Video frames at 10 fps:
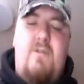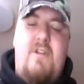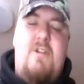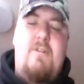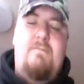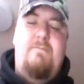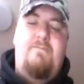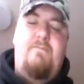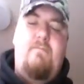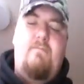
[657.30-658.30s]
which
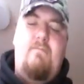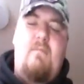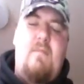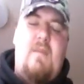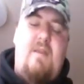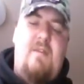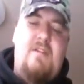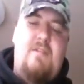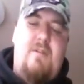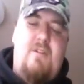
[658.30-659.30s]
I
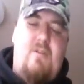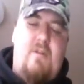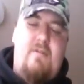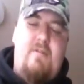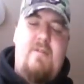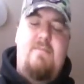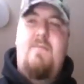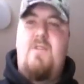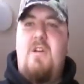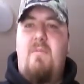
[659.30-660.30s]
think is gonna be stronger than
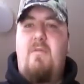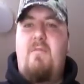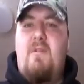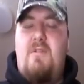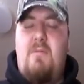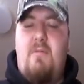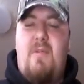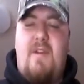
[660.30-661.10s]
the cheaper